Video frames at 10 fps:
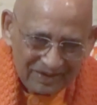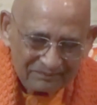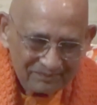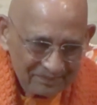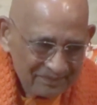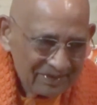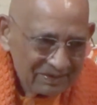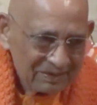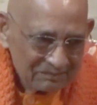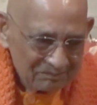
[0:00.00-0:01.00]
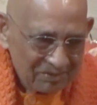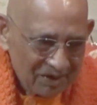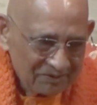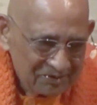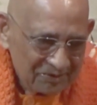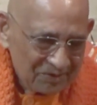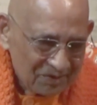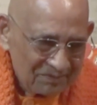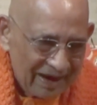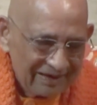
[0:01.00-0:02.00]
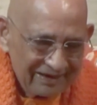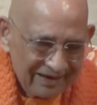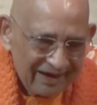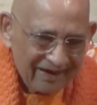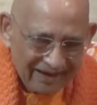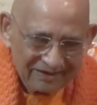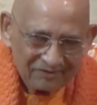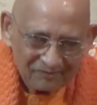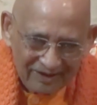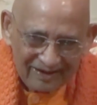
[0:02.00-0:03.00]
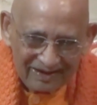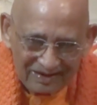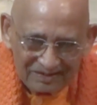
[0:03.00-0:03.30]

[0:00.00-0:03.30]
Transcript: been brought to your mind in a right way.